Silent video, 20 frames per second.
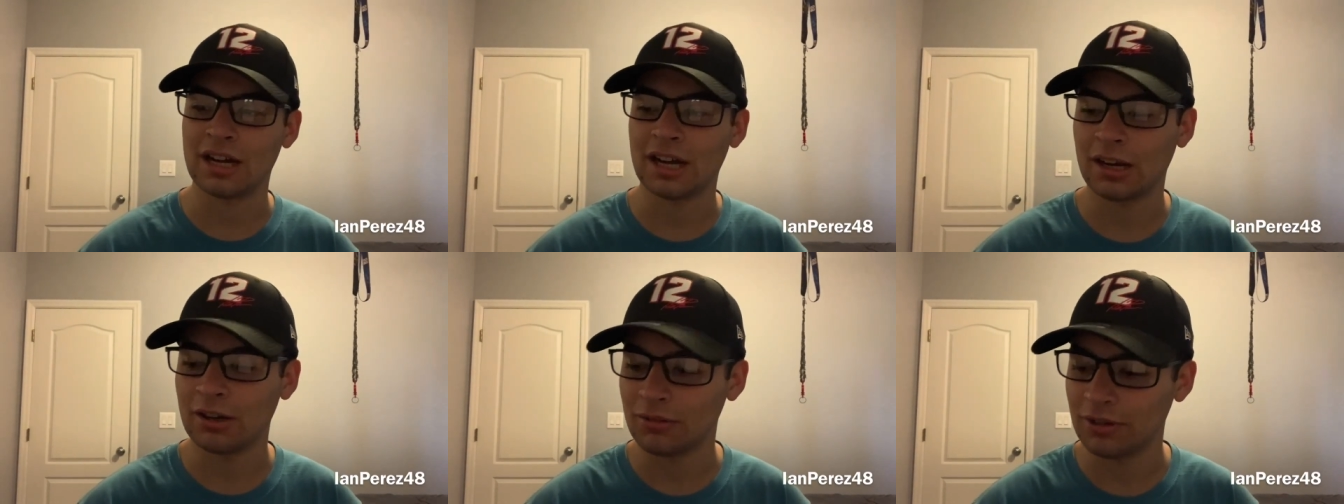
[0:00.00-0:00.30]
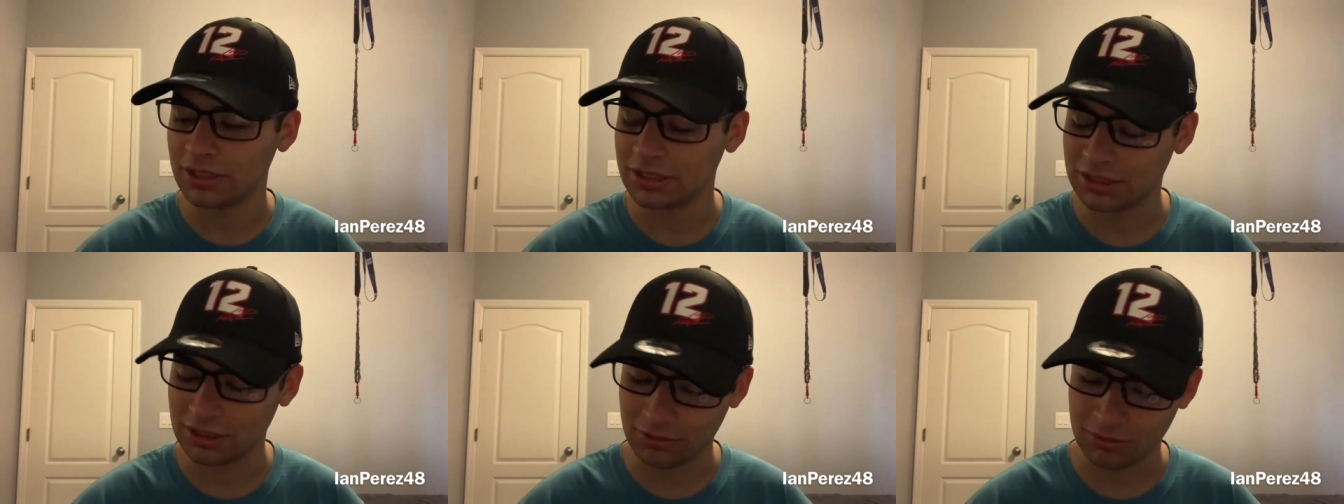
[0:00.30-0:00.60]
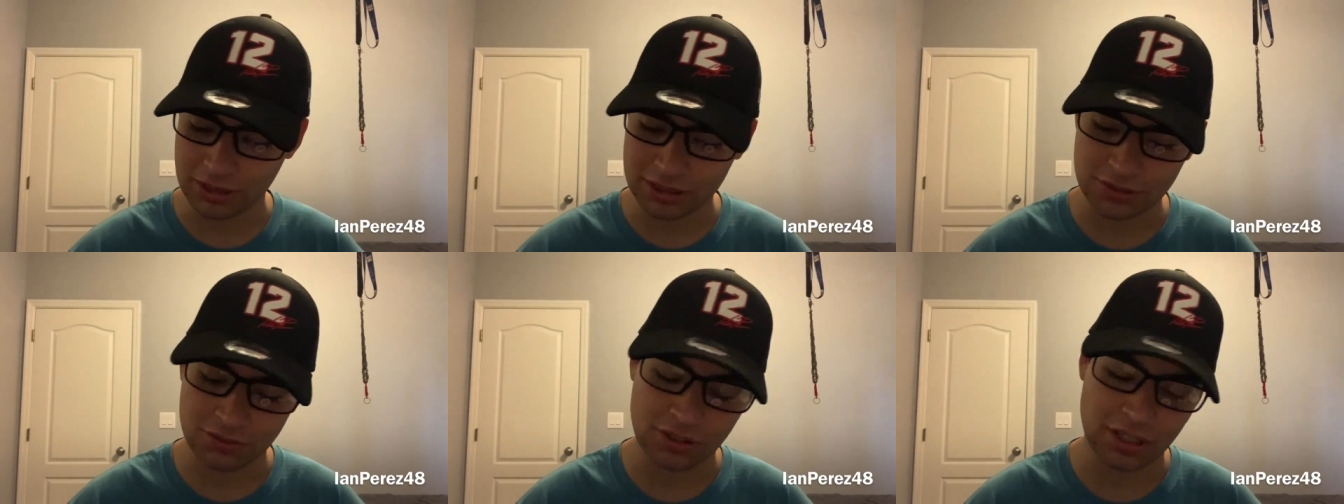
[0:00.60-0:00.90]
iRacing
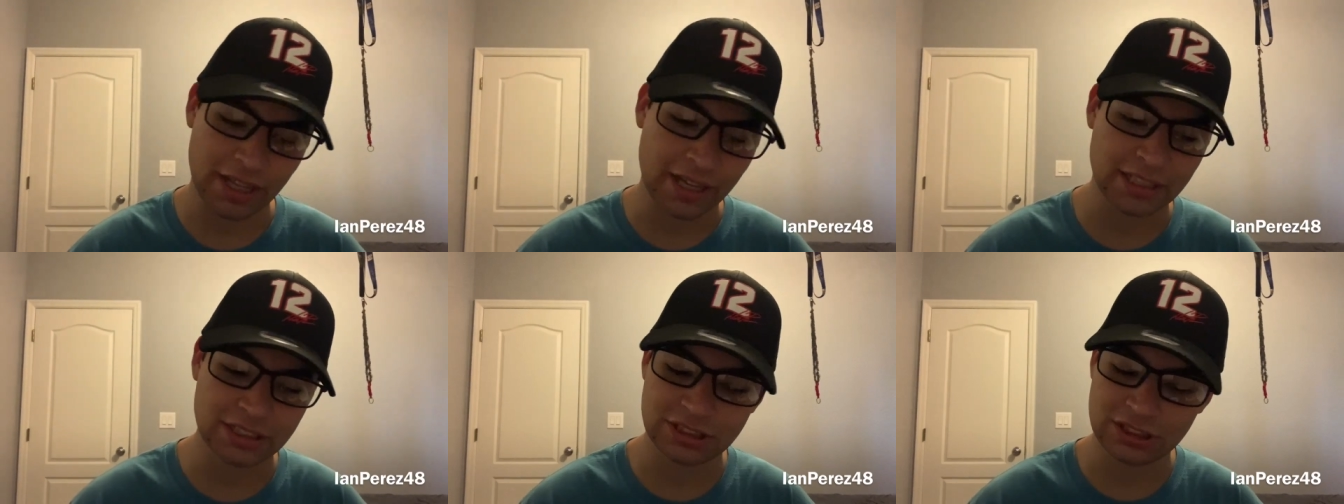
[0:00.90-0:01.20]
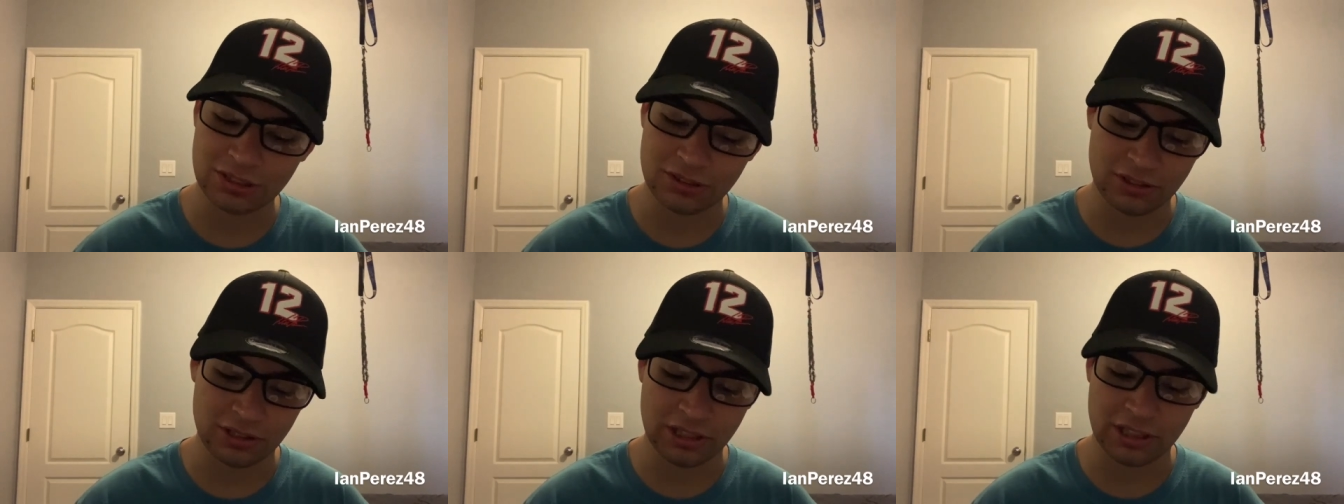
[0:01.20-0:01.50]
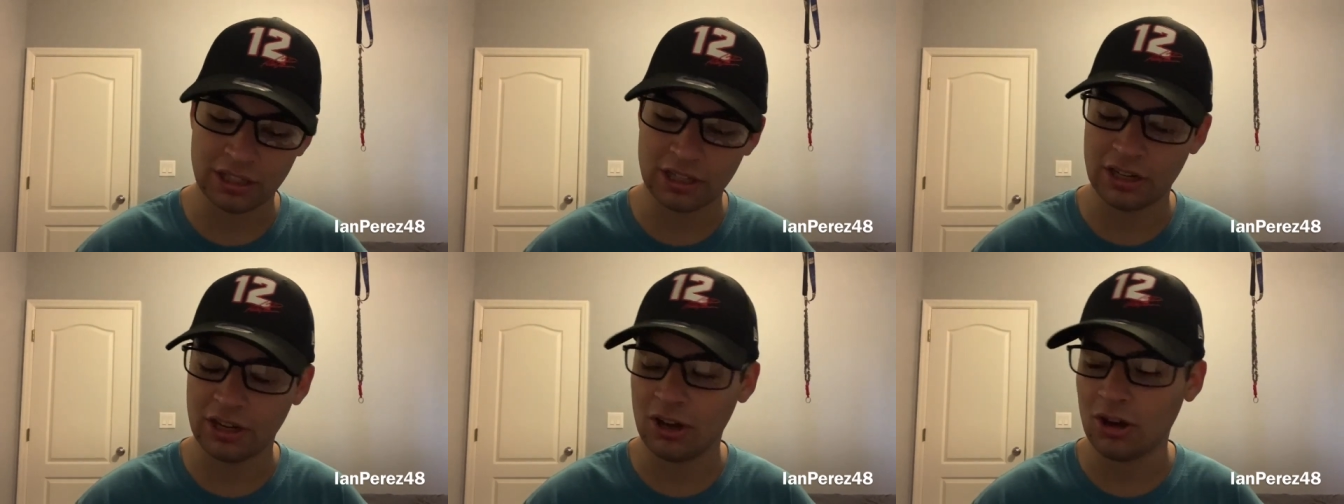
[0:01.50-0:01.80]
race from last year
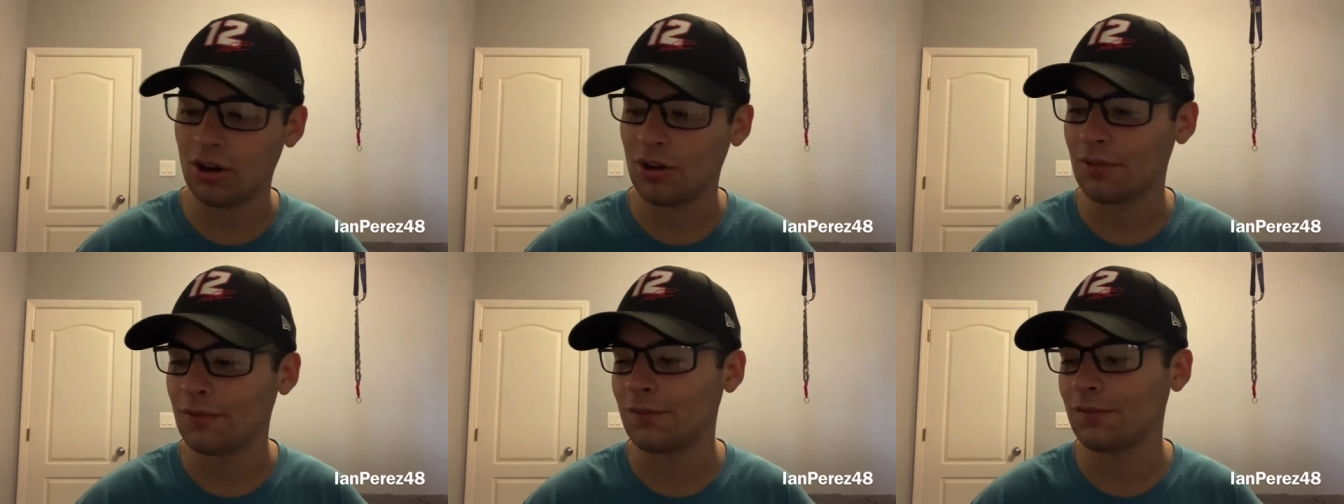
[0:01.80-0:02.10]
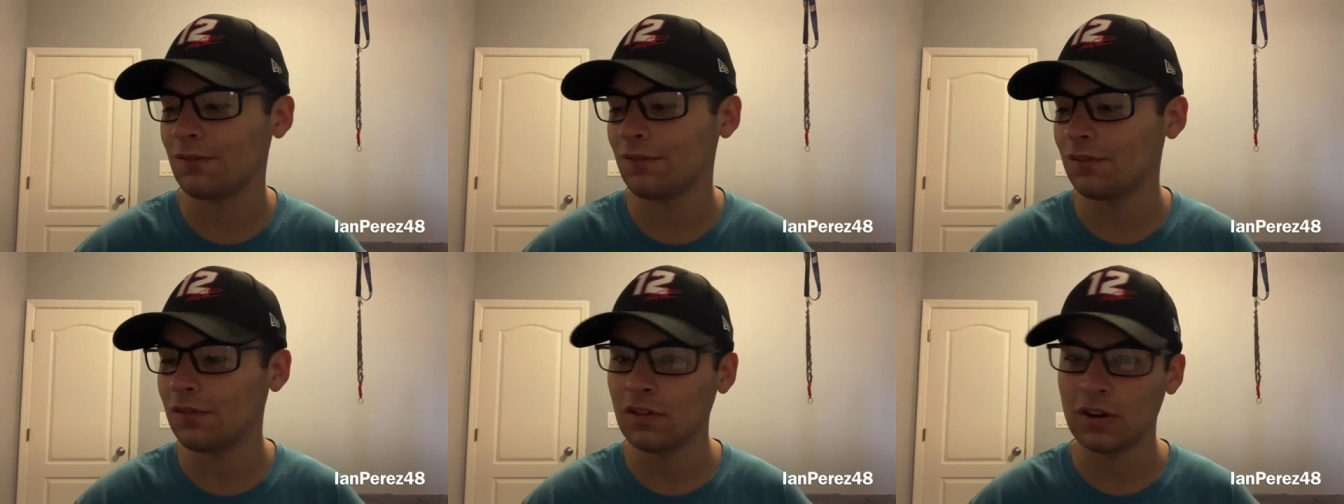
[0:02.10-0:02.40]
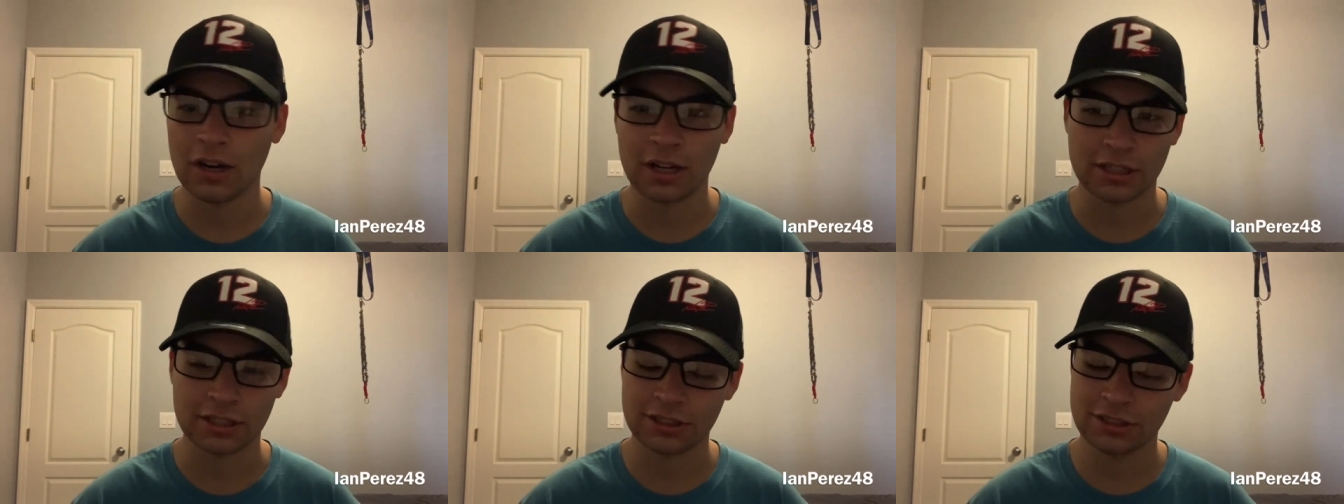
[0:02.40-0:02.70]
again. Oh
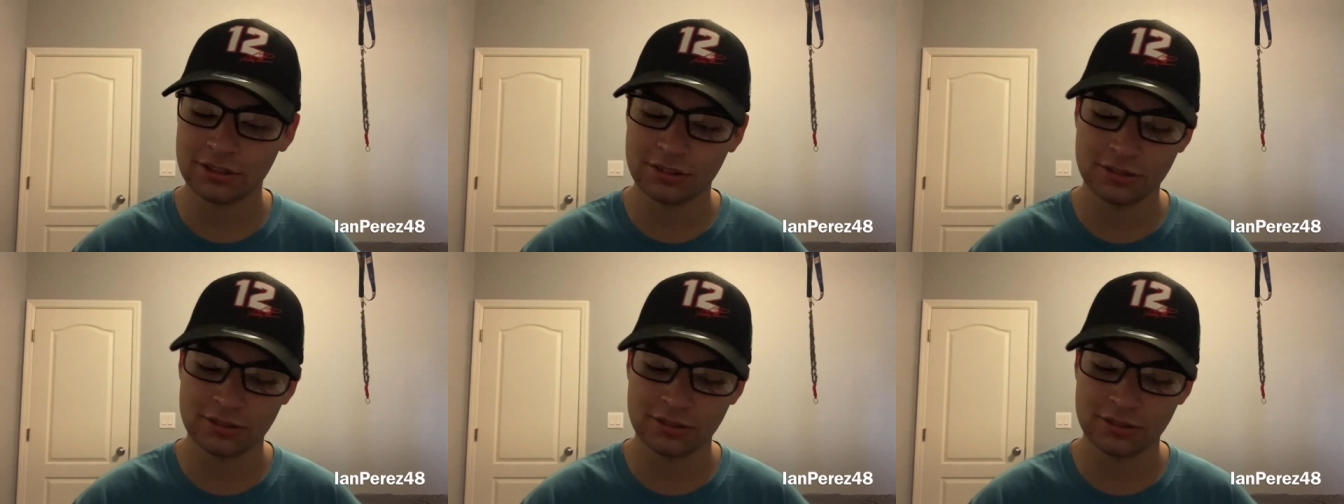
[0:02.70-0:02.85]
fuck.